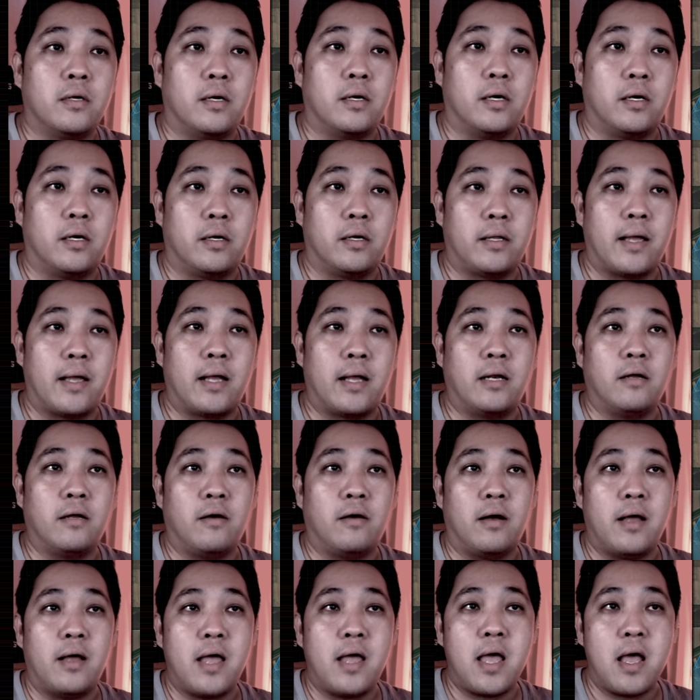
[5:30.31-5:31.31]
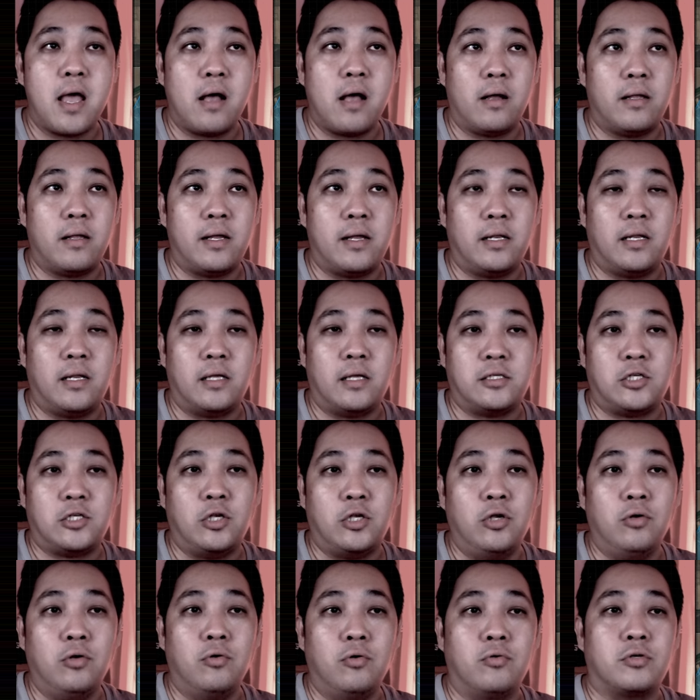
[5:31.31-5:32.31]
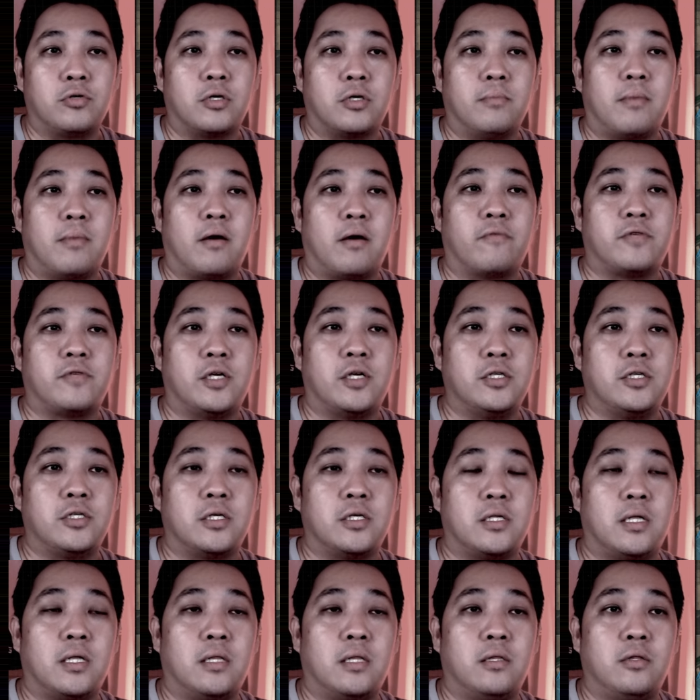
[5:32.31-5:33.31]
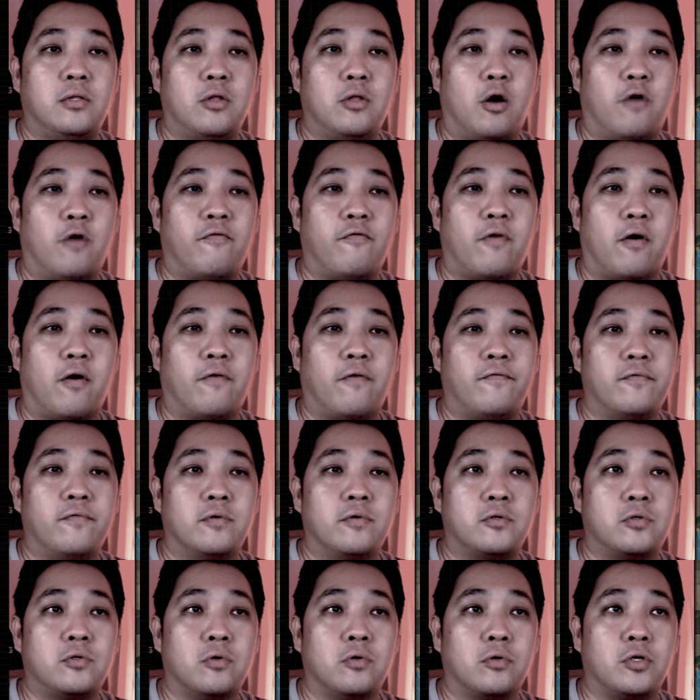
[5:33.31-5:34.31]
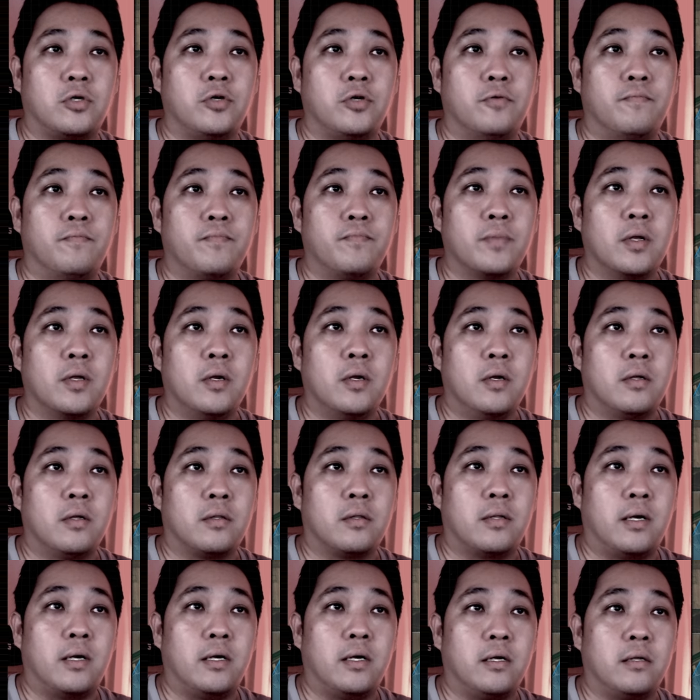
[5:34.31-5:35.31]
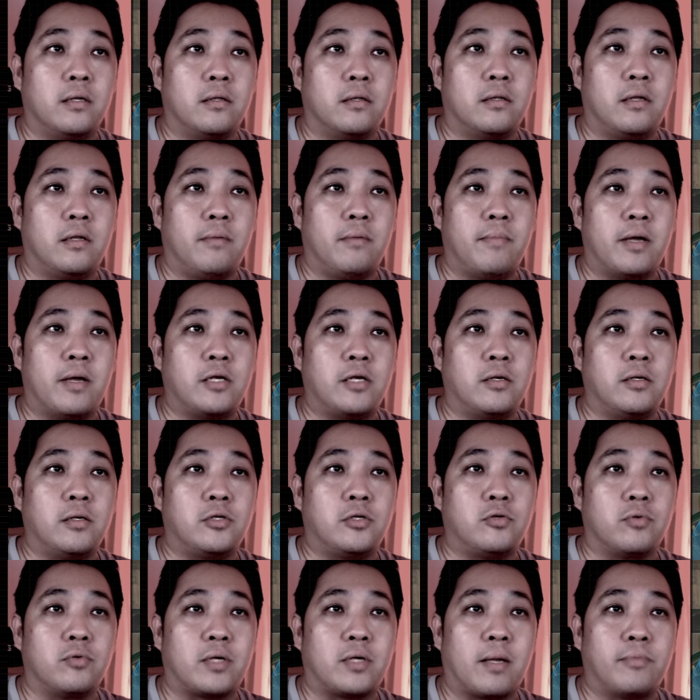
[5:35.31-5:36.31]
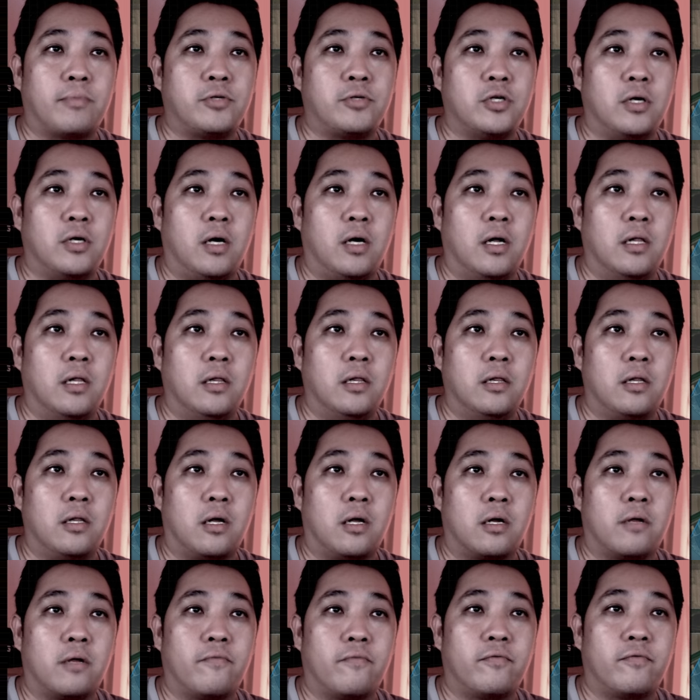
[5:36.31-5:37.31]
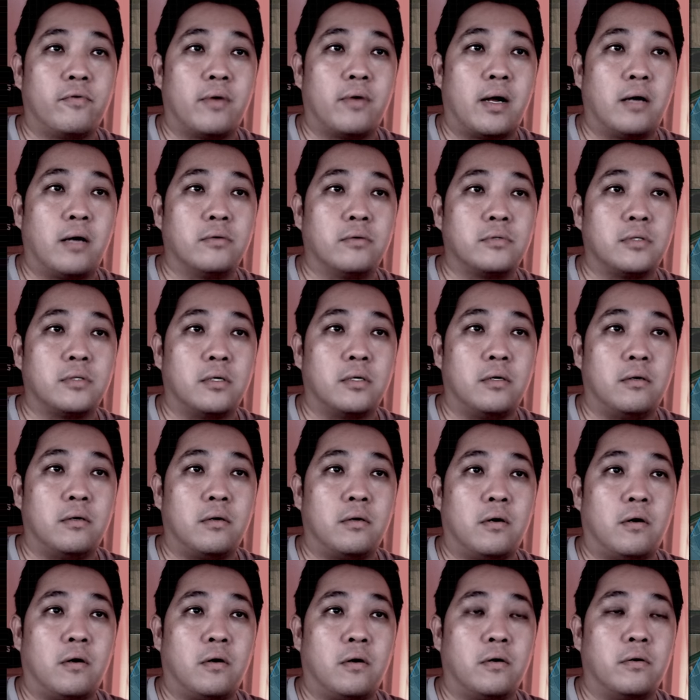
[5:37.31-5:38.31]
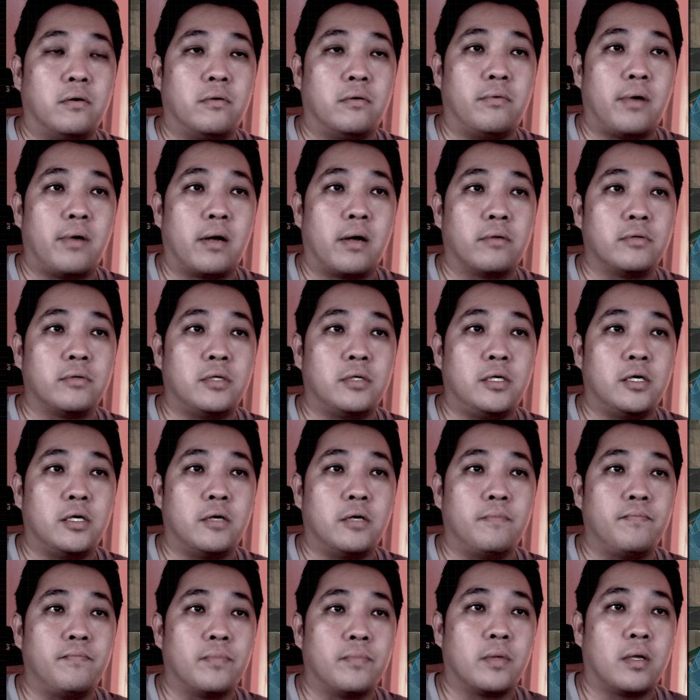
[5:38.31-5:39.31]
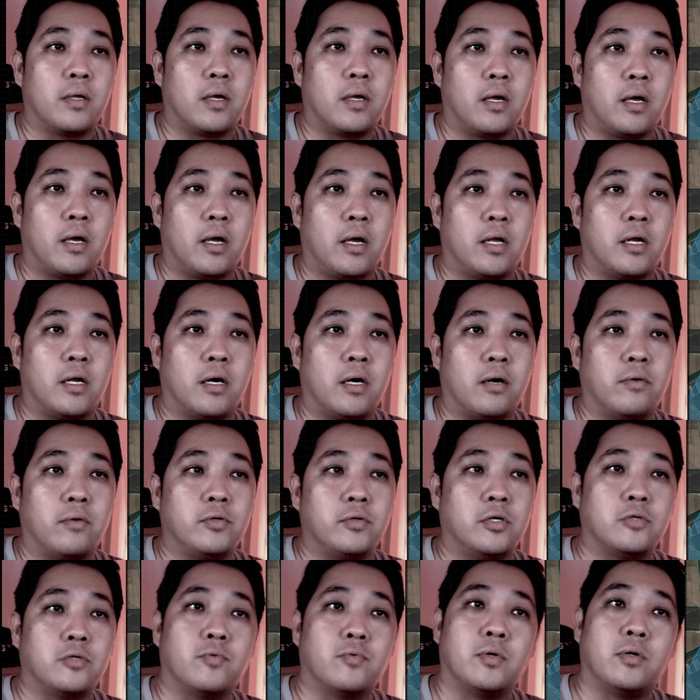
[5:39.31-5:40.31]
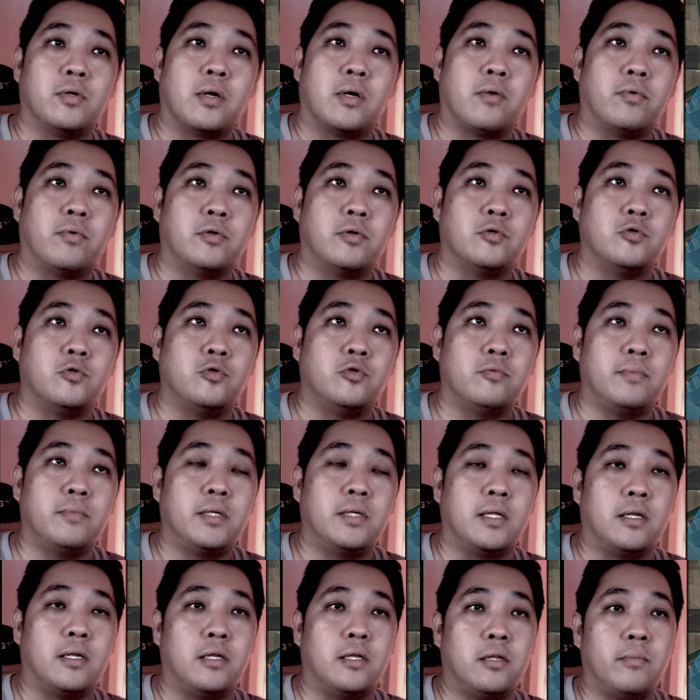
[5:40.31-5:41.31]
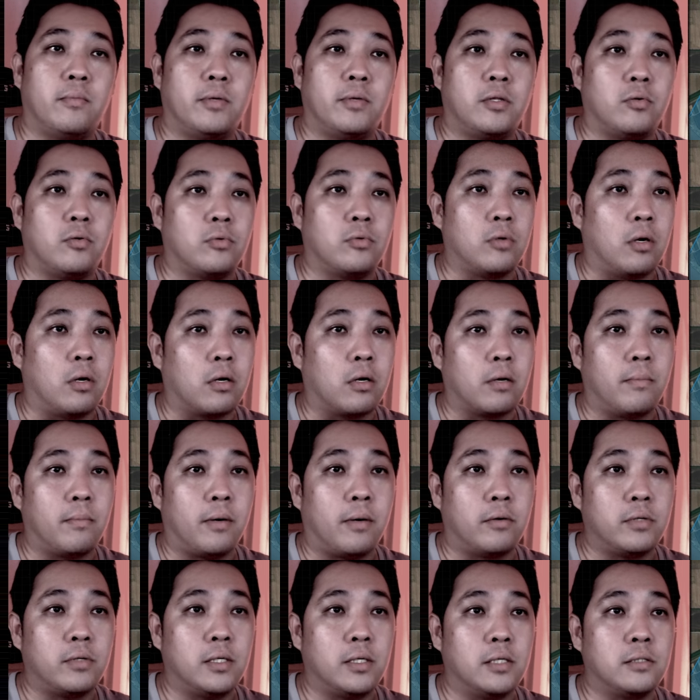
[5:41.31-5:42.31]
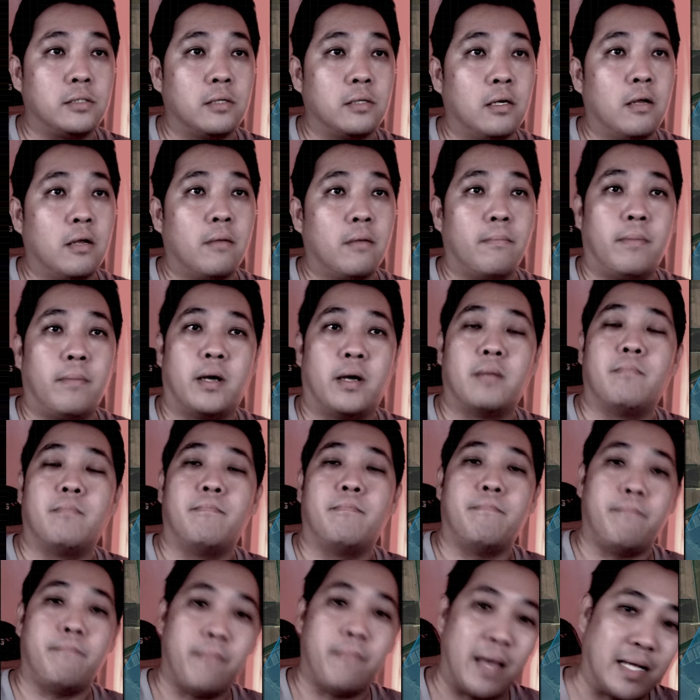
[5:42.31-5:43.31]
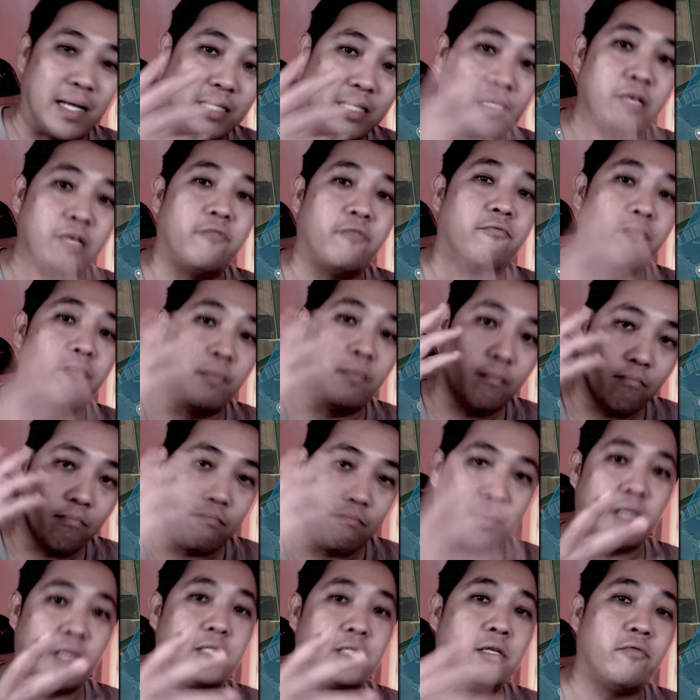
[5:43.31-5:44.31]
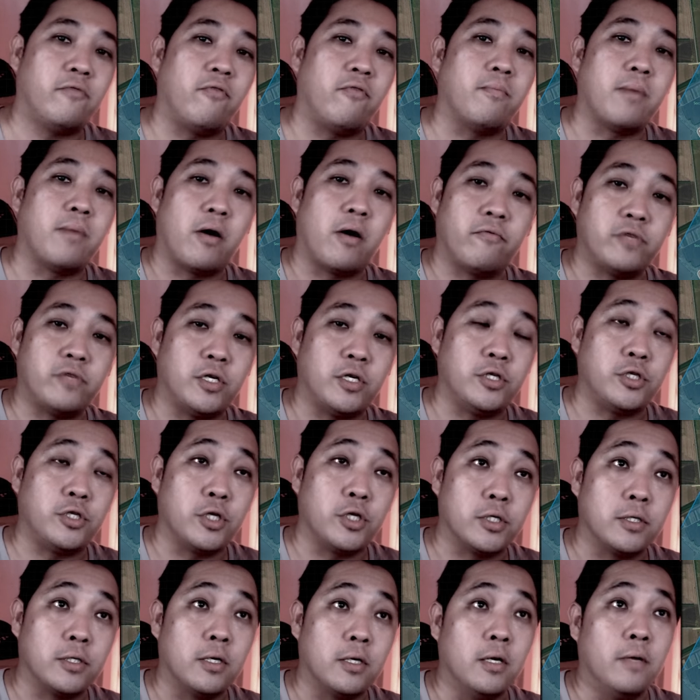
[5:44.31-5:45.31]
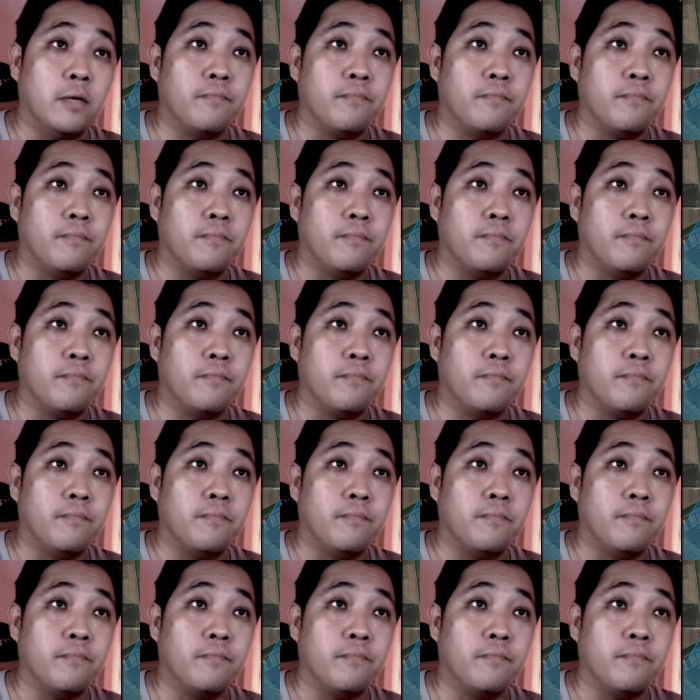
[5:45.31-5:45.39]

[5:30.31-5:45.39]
And there's huge amount of changes in north of Sokil. They managed to capture a lot of grounds all around here, and I want to zoom in a little bit to talk about this, but massive amount of changes.